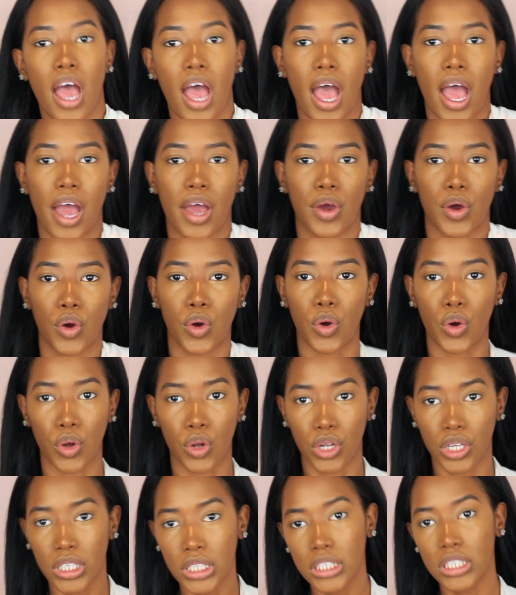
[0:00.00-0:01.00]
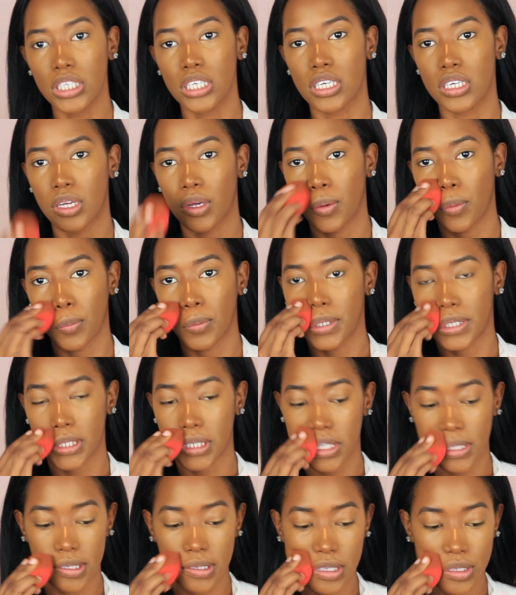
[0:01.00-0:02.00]
at all, which
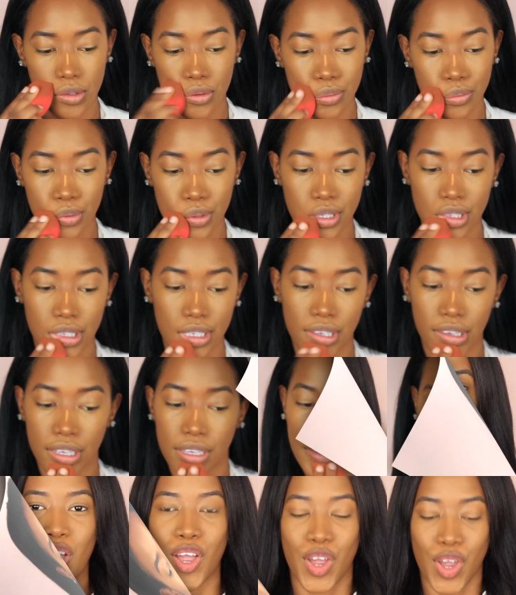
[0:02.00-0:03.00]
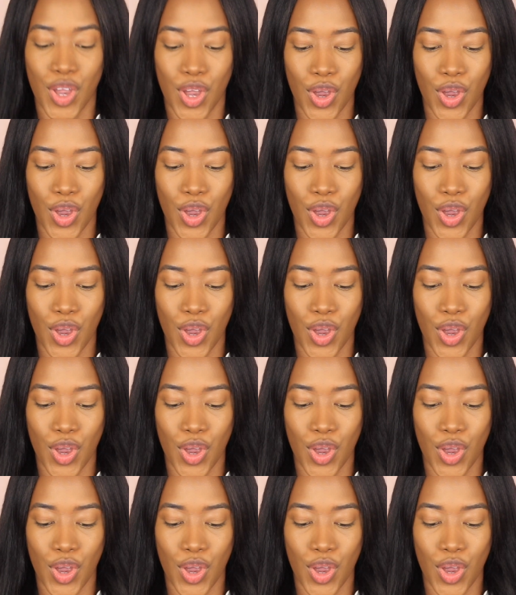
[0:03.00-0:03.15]
is really good.